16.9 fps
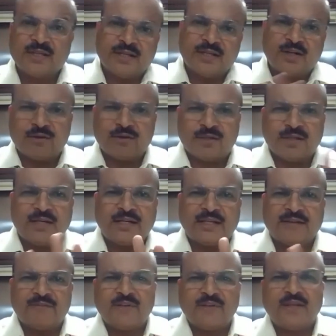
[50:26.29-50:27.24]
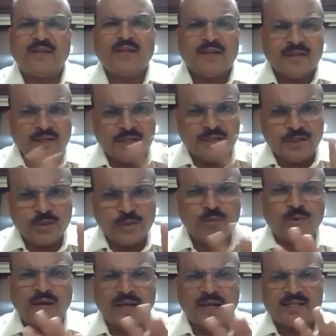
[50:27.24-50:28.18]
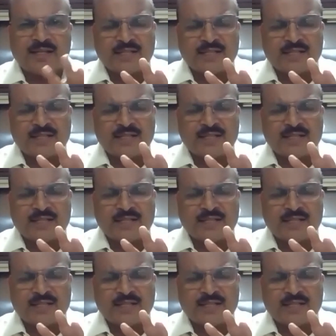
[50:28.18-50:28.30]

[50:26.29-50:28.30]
relatively new and